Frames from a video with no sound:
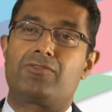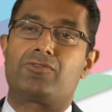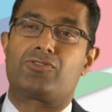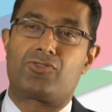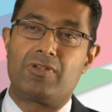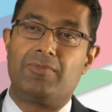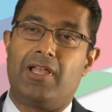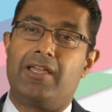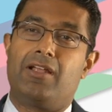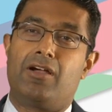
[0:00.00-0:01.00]

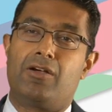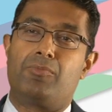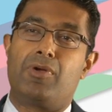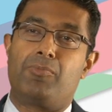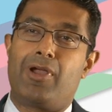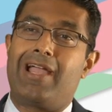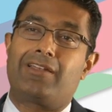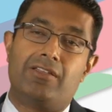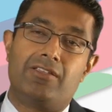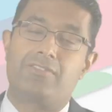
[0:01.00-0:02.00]
streamline our uh,
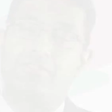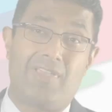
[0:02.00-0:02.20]
practice.